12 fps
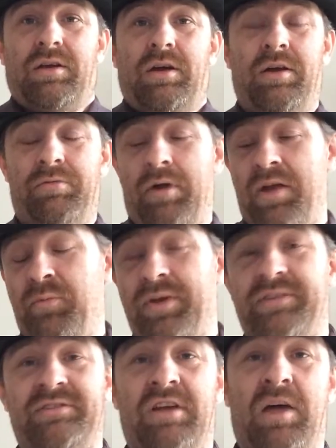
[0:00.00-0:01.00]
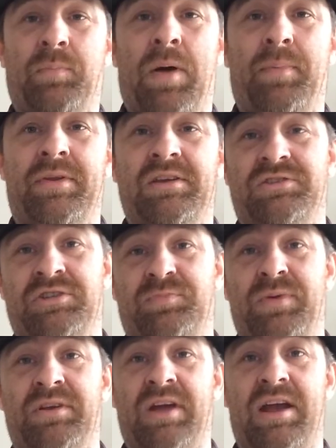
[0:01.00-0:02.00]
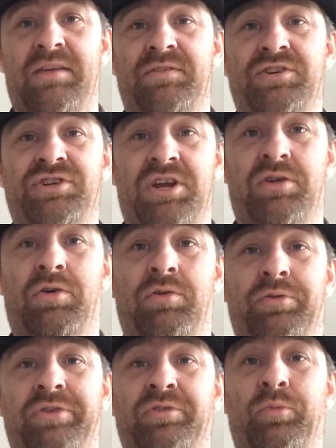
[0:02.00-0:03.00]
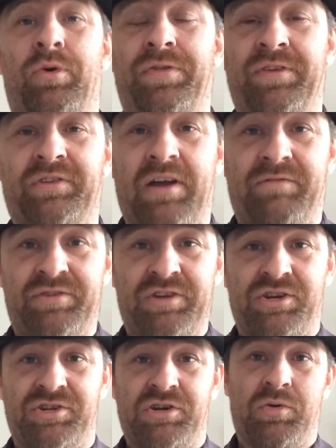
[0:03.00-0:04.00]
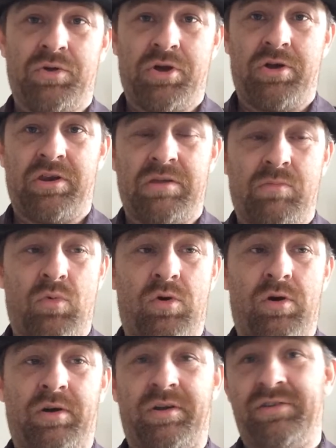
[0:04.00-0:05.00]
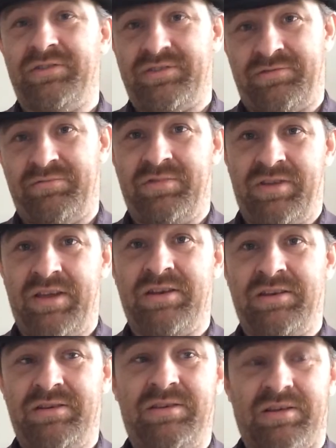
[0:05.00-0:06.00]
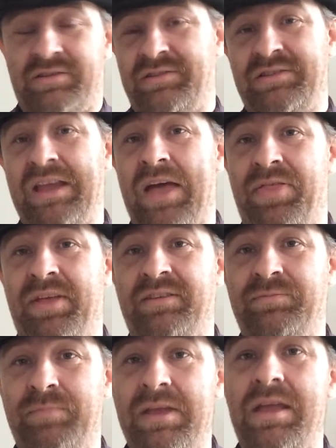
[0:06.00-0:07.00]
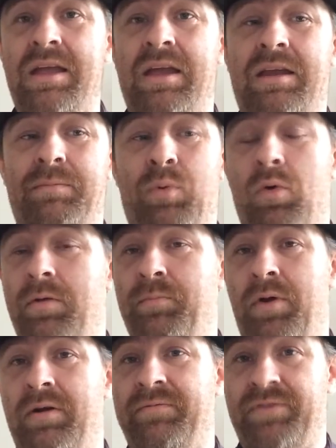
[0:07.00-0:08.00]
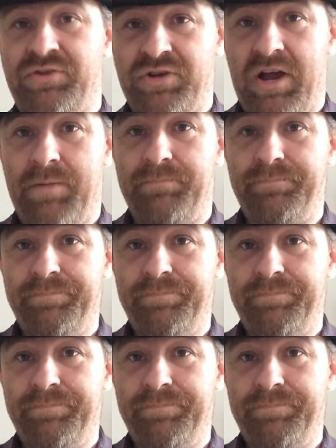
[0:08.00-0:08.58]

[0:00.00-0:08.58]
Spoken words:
a right-wing sock puppet. He's just been kind of a shithole who doesn't want this conversation going on anymore because he doesn't see ethics being an important part of the job.